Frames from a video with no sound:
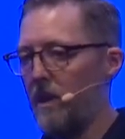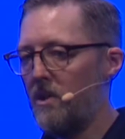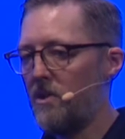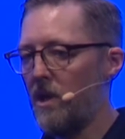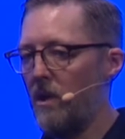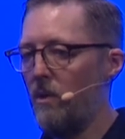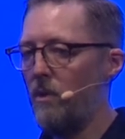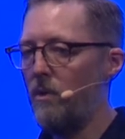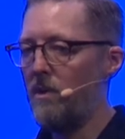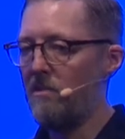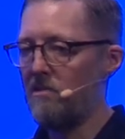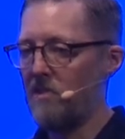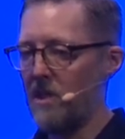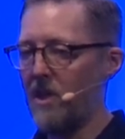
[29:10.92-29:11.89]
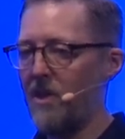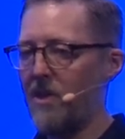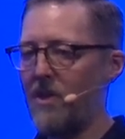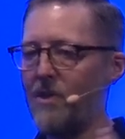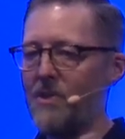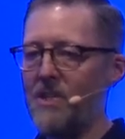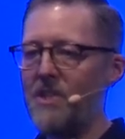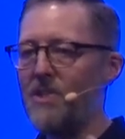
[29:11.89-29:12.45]
So there's a lot of
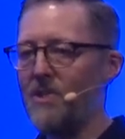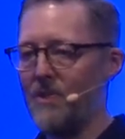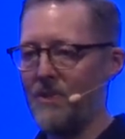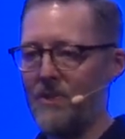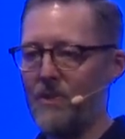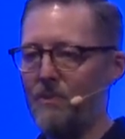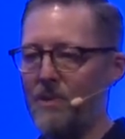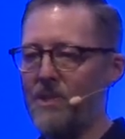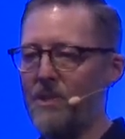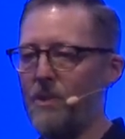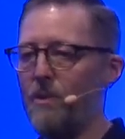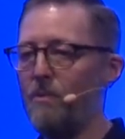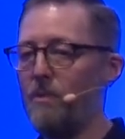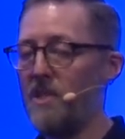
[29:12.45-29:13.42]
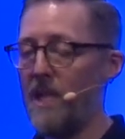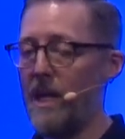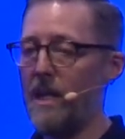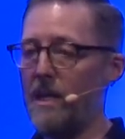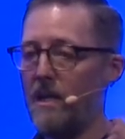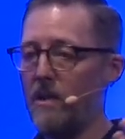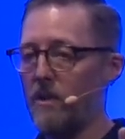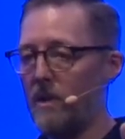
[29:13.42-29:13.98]
conditions that we do when we
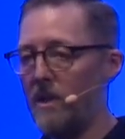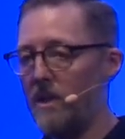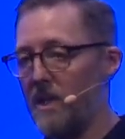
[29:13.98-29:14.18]
say, look,